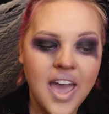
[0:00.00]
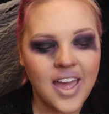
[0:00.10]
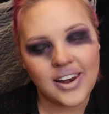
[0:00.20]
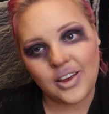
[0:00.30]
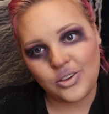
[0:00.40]

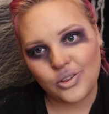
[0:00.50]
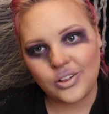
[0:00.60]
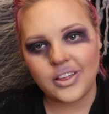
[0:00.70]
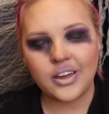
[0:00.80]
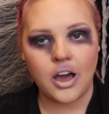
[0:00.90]
And now you look
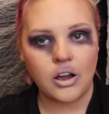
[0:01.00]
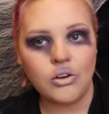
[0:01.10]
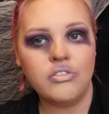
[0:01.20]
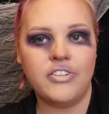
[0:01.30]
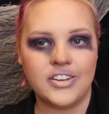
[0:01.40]
like
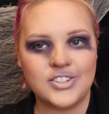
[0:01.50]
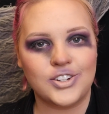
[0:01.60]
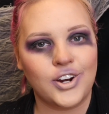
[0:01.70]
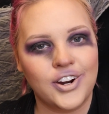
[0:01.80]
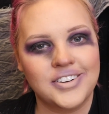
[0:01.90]
Uncle
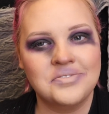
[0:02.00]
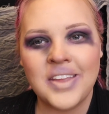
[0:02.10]
Fester.